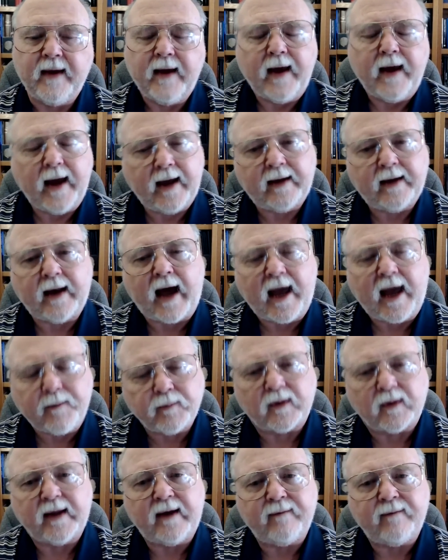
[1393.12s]
And I
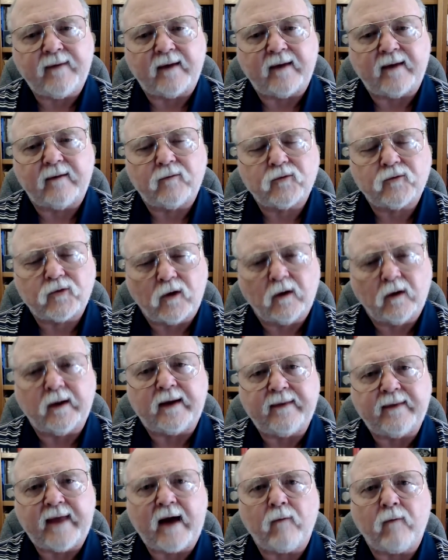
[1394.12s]
believe that truly
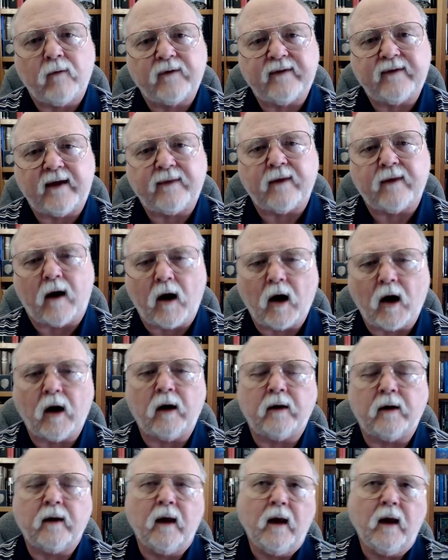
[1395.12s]
that was at the
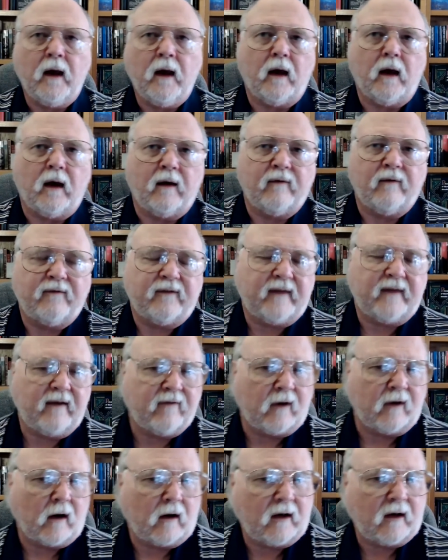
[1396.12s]
heart of
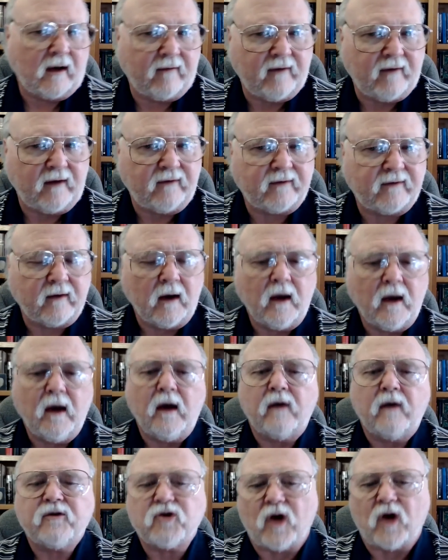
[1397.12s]
Stephen R. Covey's
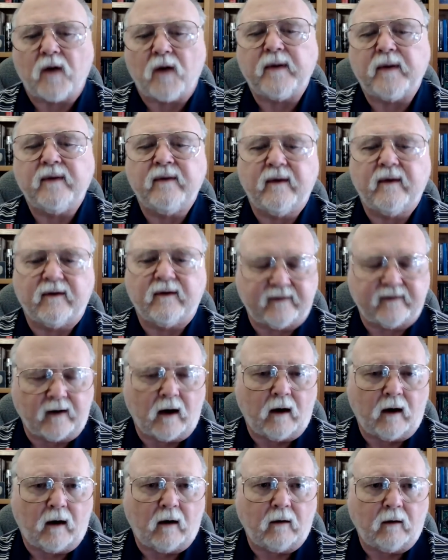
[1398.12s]
sharpen the
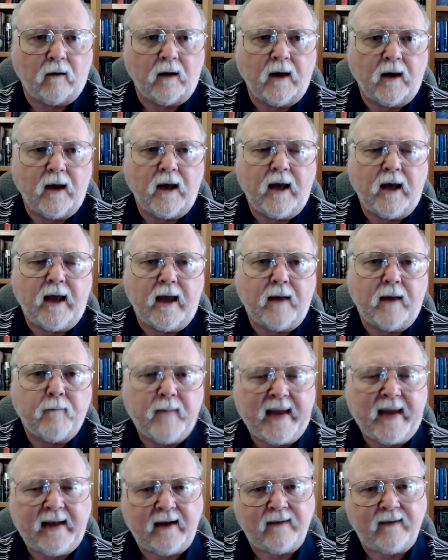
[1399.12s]
saw,
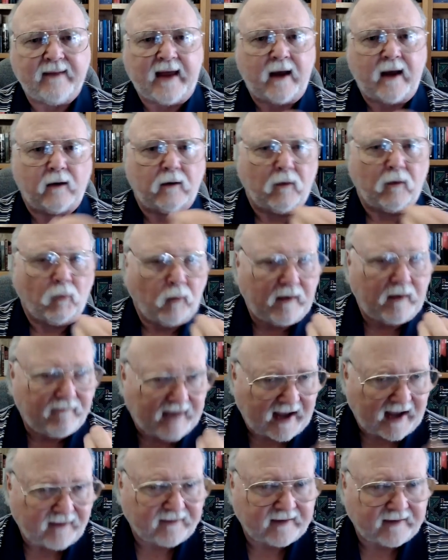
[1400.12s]
meaning that we've
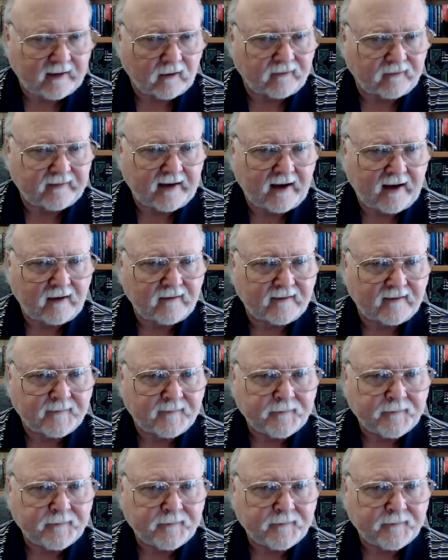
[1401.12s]
got skill sets,